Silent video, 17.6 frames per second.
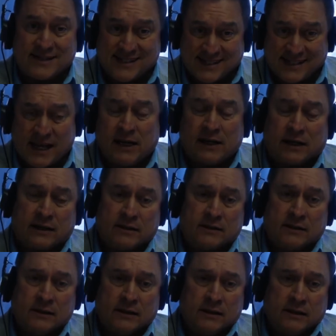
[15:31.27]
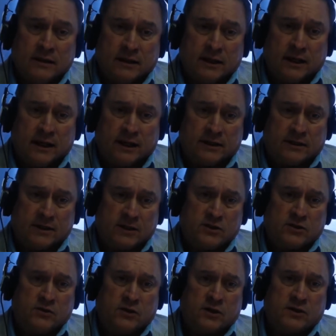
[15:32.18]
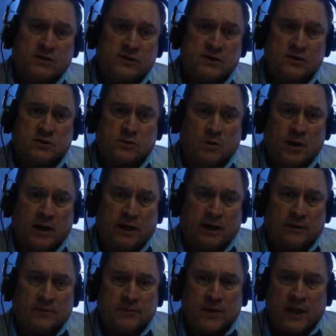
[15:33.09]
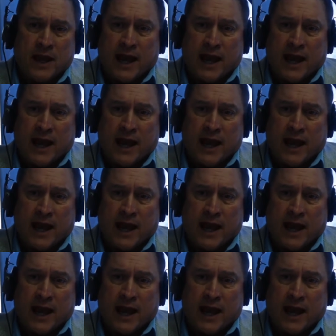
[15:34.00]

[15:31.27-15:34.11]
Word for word: senate uh, districts as well.